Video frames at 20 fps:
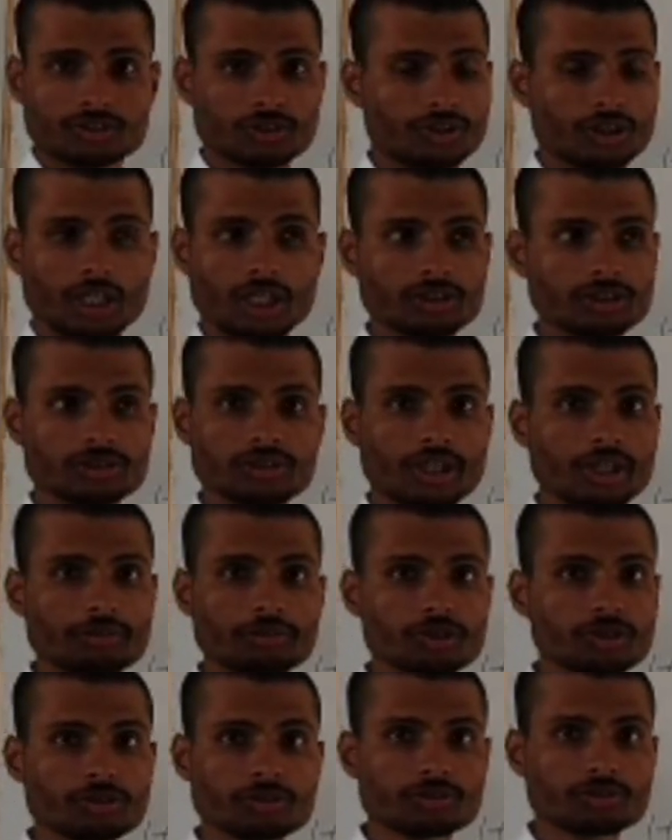So now you
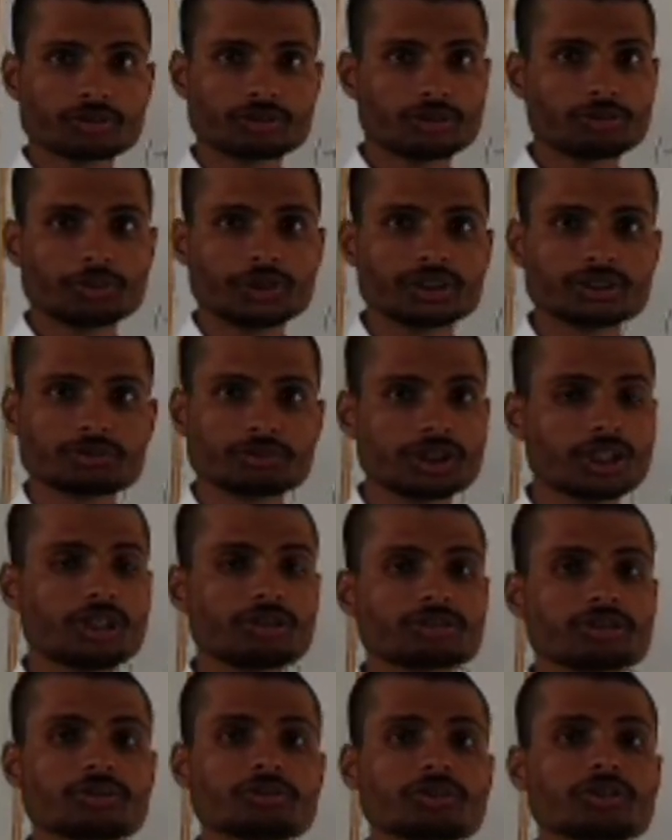have no rupees
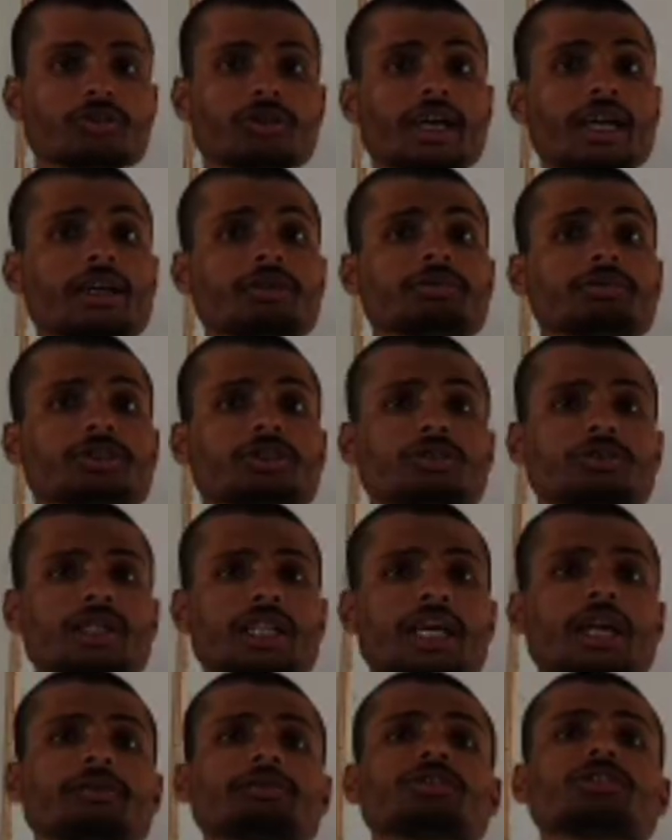because of you
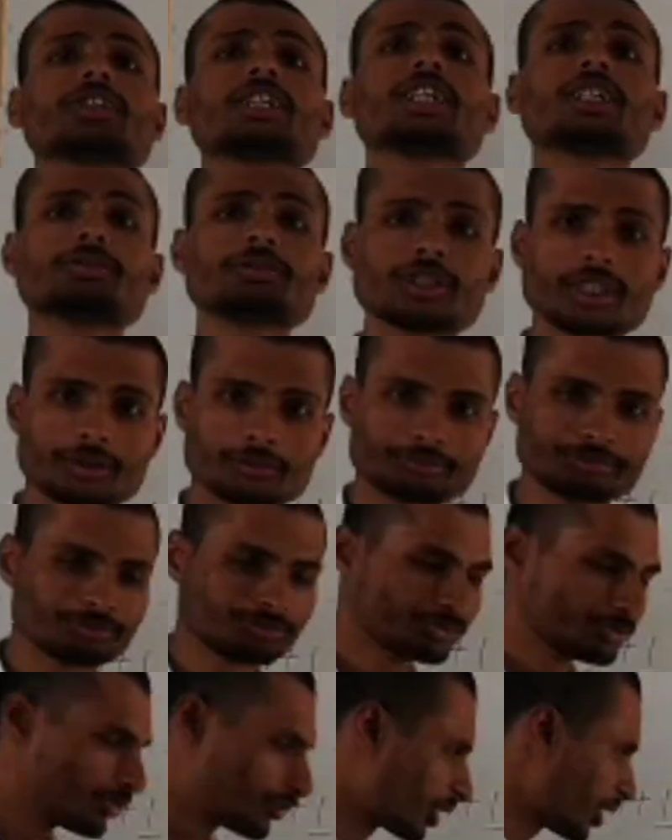will have to keep them.
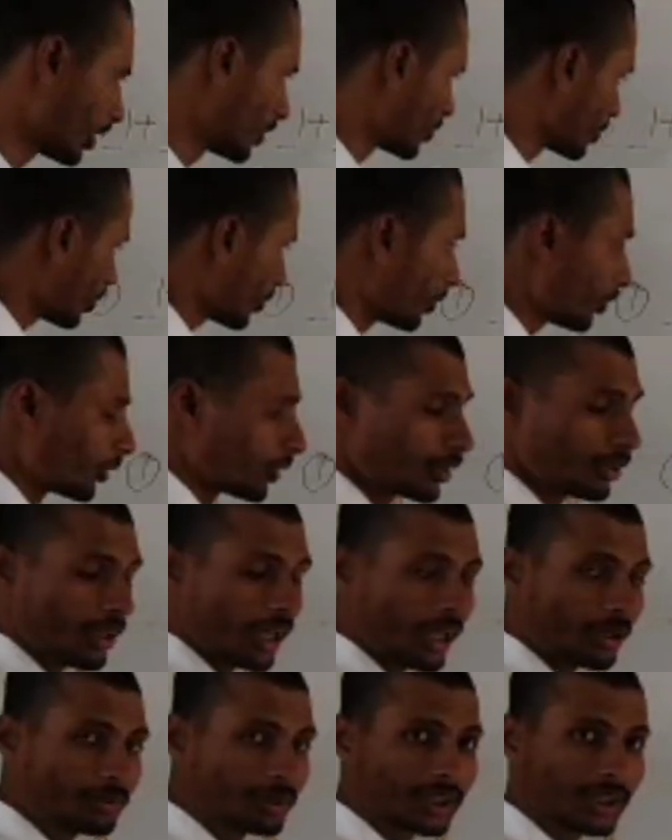So
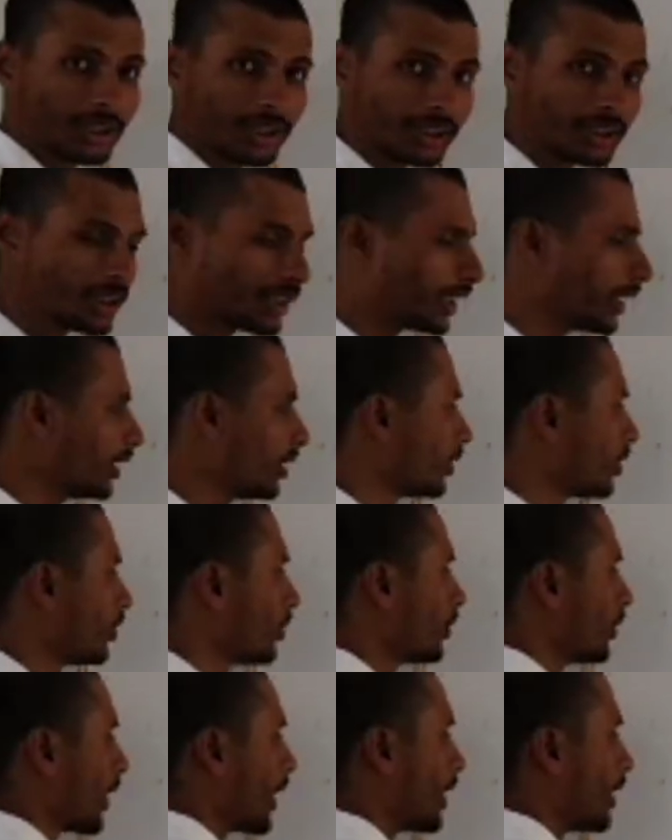you have
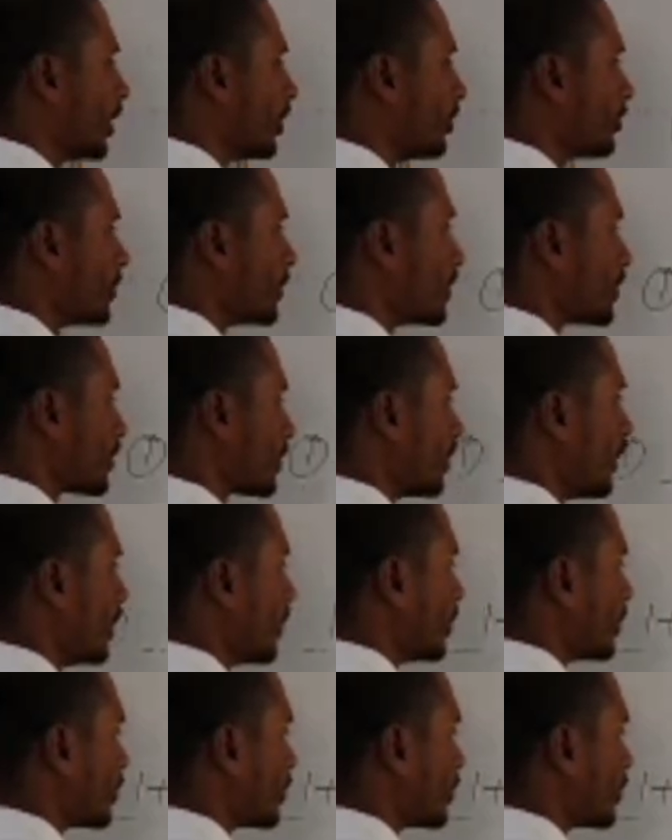currently no any rupees.